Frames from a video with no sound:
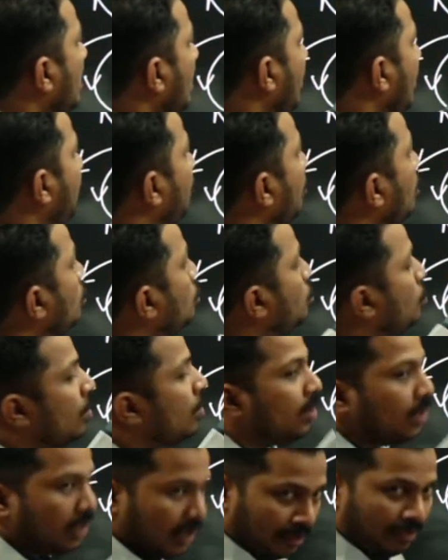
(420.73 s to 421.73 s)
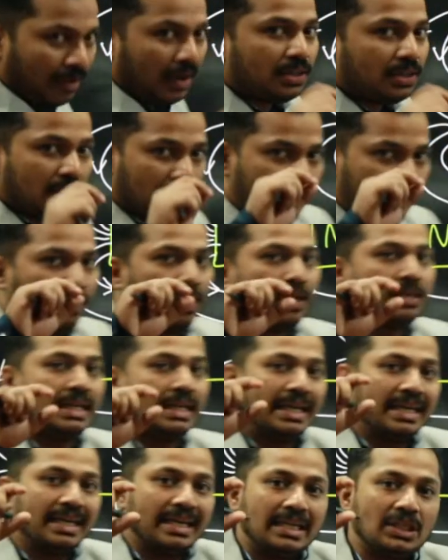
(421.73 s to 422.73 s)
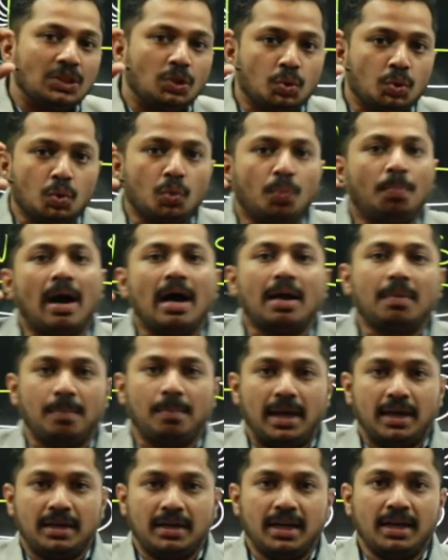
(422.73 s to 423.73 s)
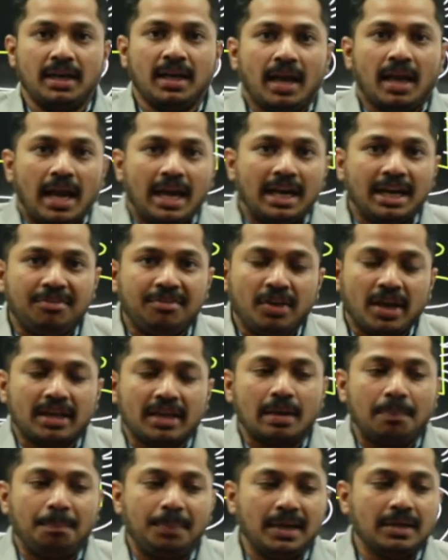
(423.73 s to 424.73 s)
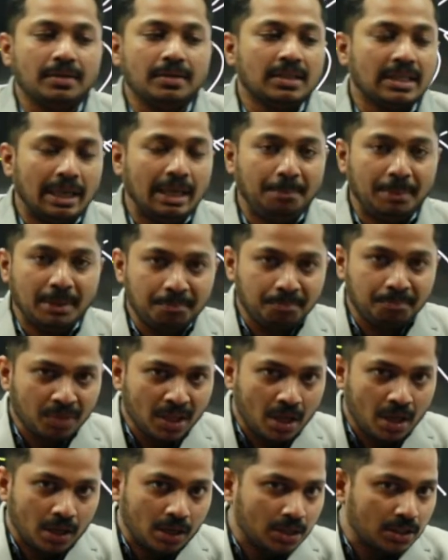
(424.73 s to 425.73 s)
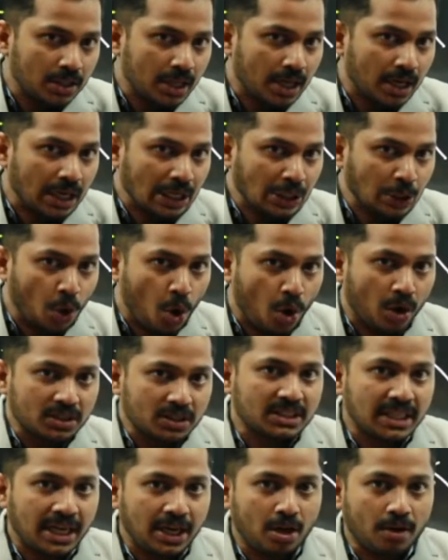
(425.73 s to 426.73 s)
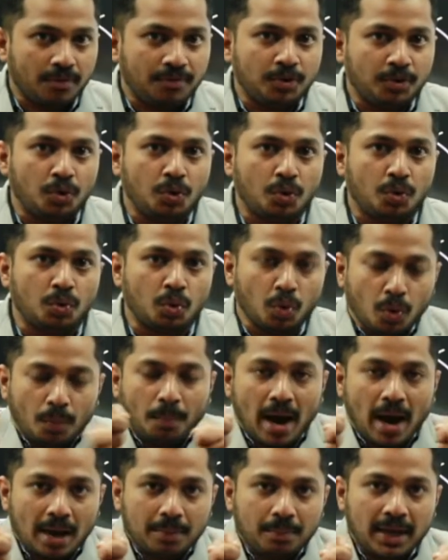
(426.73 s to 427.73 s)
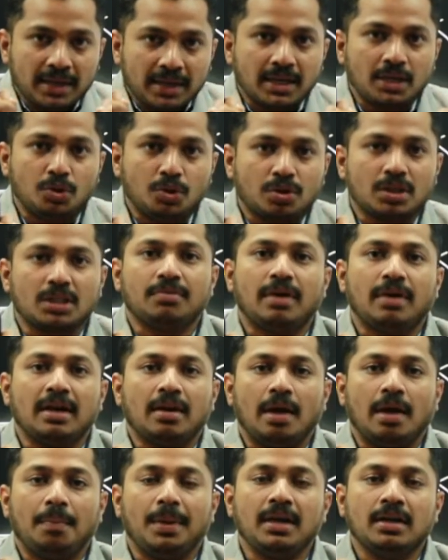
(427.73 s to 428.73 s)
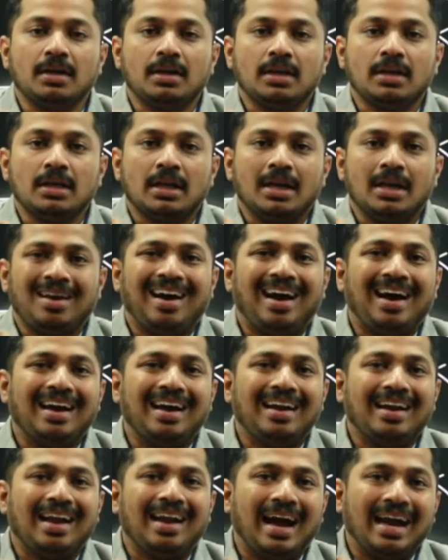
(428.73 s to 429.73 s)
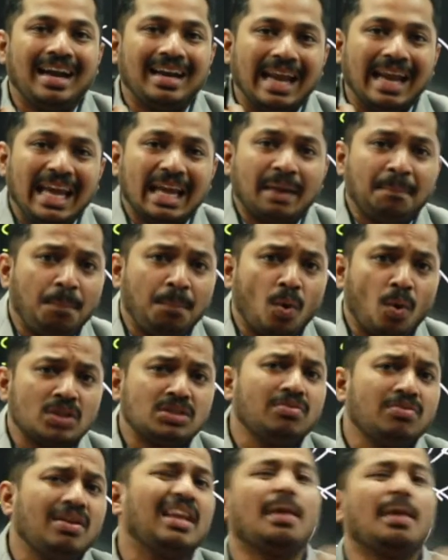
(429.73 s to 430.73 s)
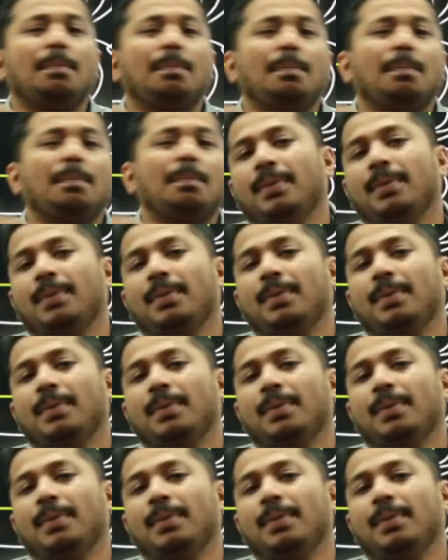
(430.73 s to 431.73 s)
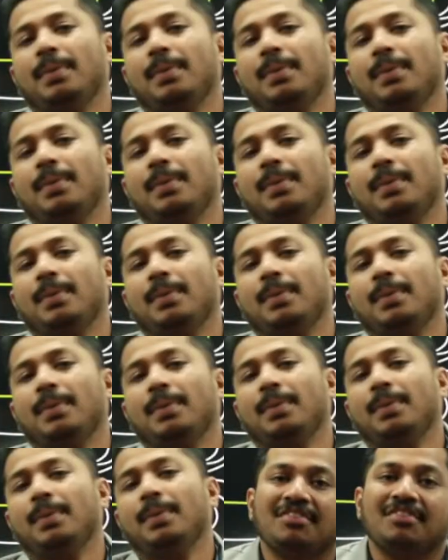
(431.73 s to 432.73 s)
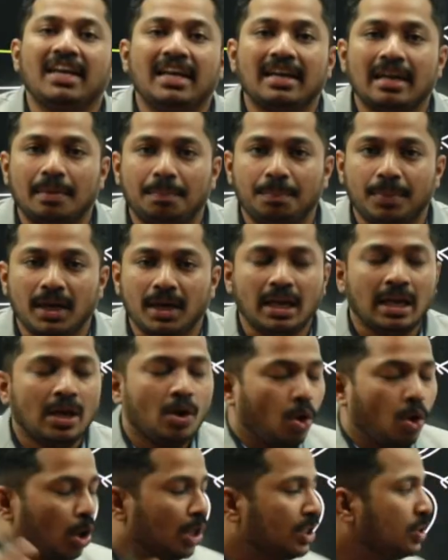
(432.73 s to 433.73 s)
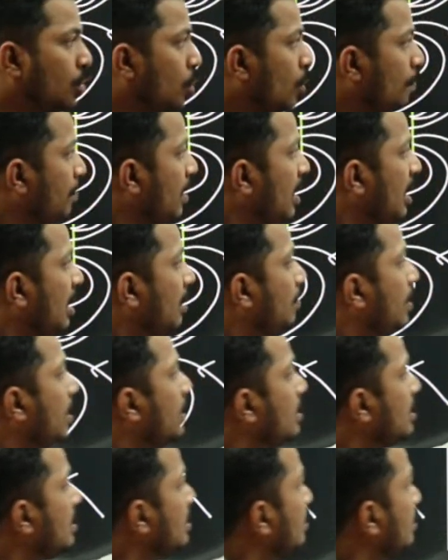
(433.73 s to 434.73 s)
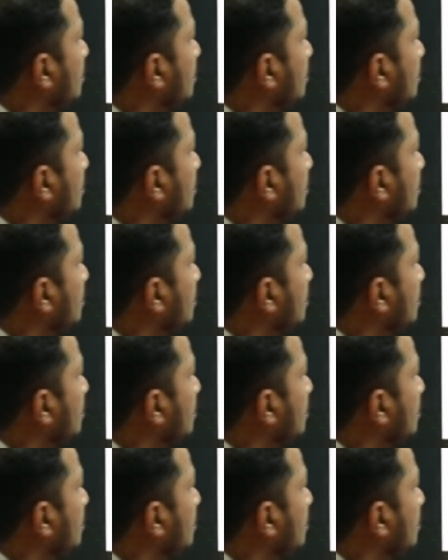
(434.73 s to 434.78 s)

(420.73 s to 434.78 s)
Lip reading: if you are taken a 2-bar magnet and if you are keeping the north side of 2-bar magnet together, what happen? Like poles will repel, right? Like pole will definitely repel. Also, if you are